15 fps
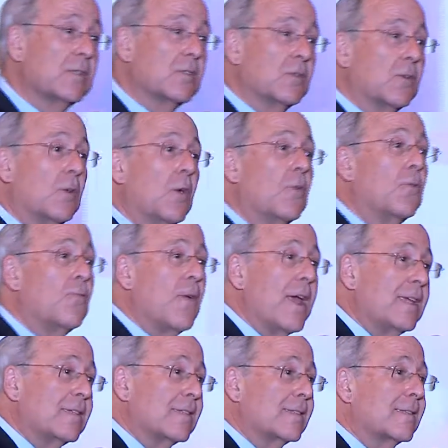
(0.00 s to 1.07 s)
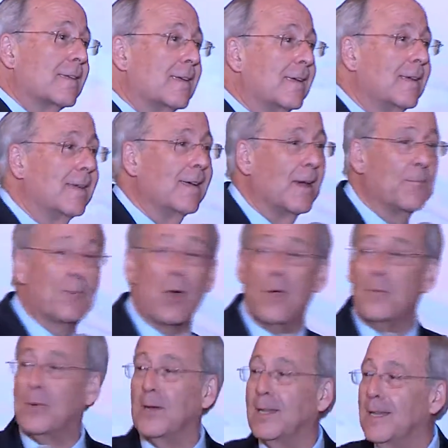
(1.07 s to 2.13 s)
to rest
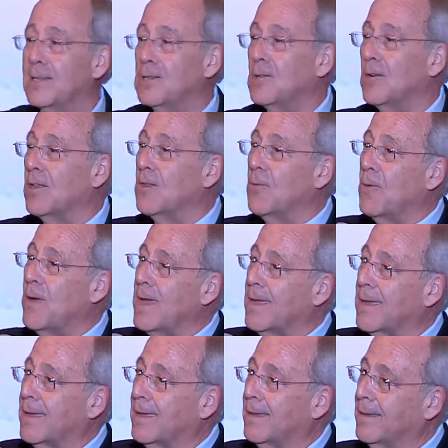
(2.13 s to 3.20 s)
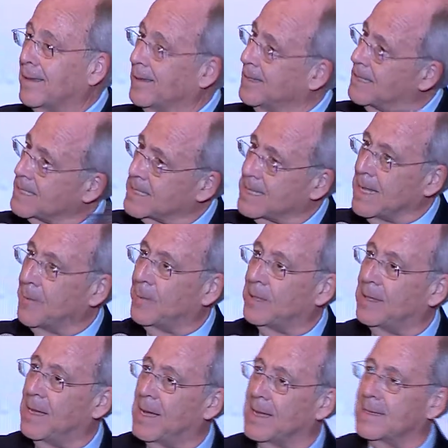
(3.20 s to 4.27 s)
appropriately during the week, sleep at
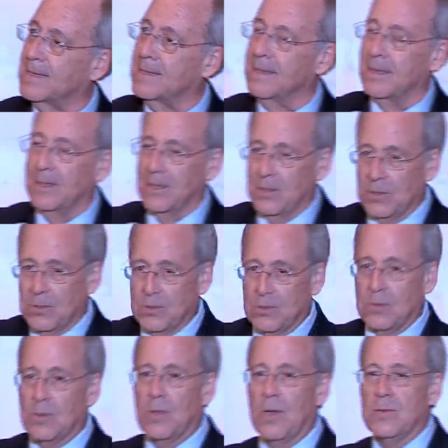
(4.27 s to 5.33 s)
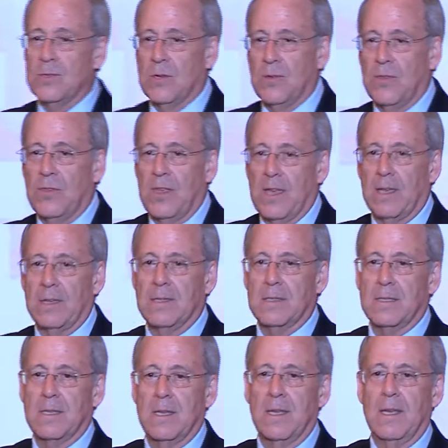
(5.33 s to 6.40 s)
night, do those good
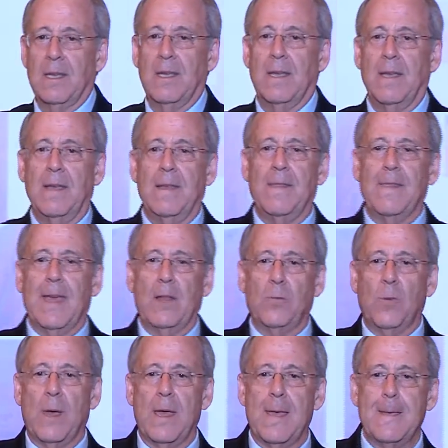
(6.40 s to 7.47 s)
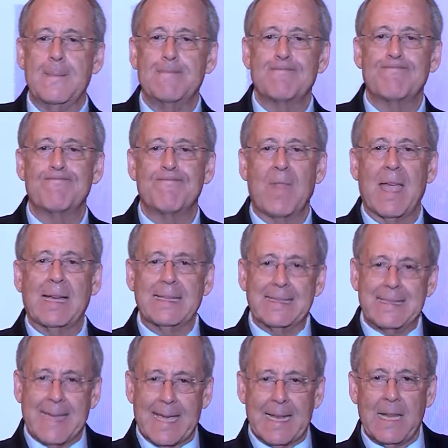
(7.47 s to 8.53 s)
things. That way,
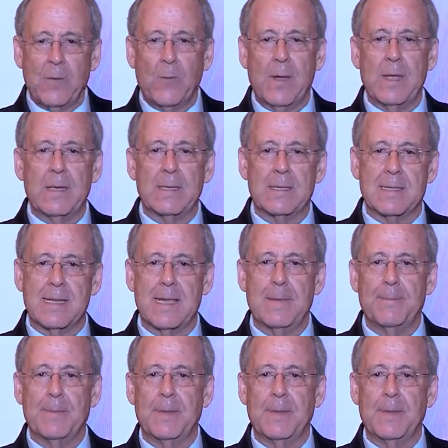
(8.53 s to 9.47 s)
daily we sleep,